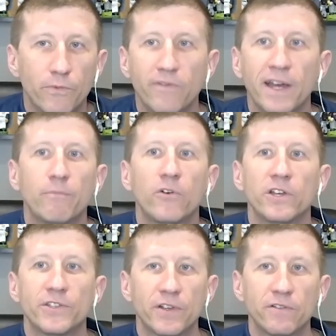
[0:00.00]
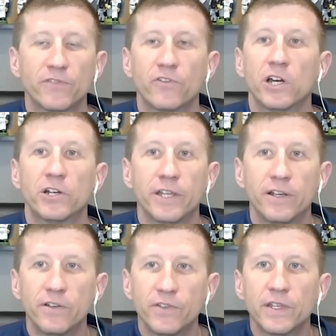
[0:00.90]
provide voice service for 100
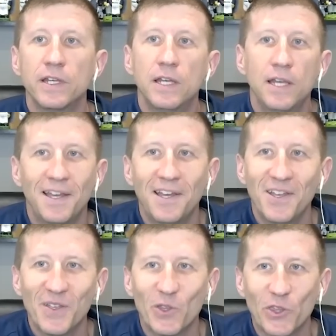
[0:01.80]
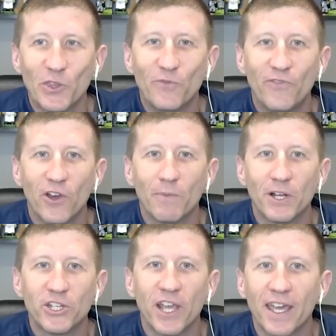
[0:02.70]
years, very
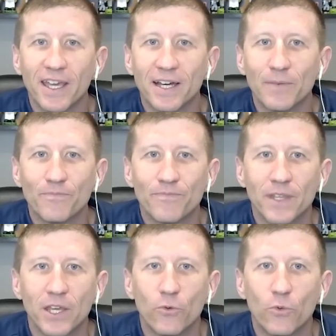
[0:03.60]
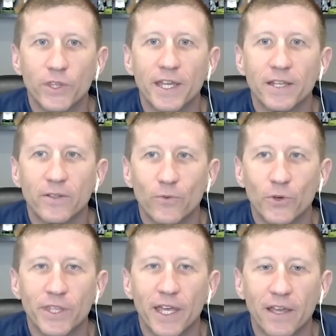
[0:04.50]
much a, what
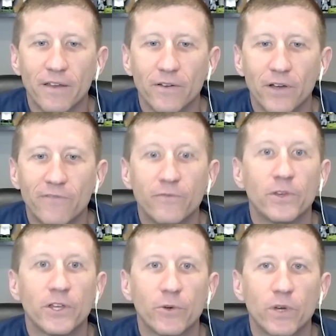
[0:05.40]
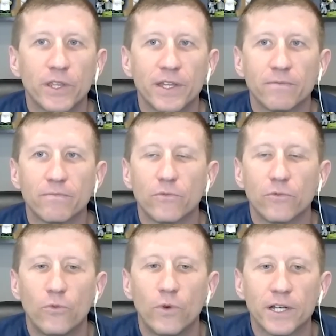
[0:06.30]
they are familiar with, and
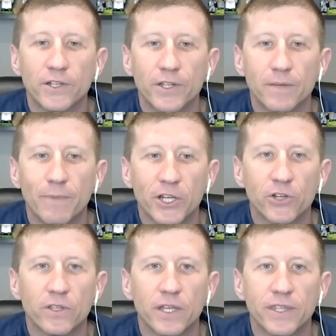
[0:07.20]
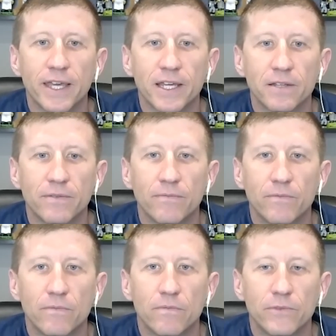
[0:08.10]
wanted to make sure that they could
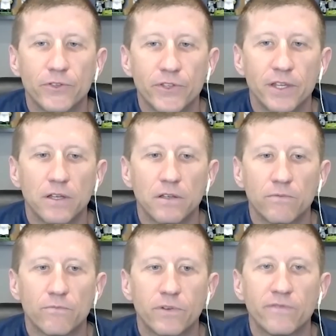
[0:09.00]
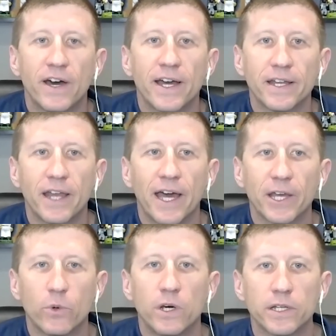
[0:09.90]
still provide
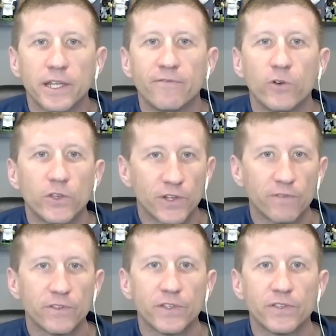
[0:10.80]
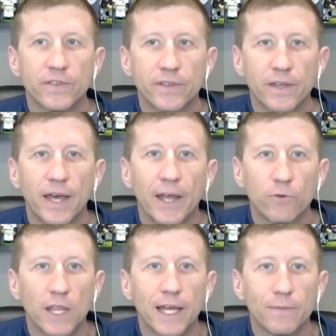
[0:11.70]
high quality voice services, high
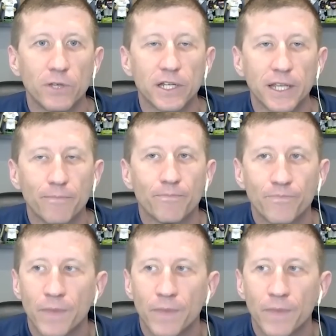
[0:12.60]
reliability.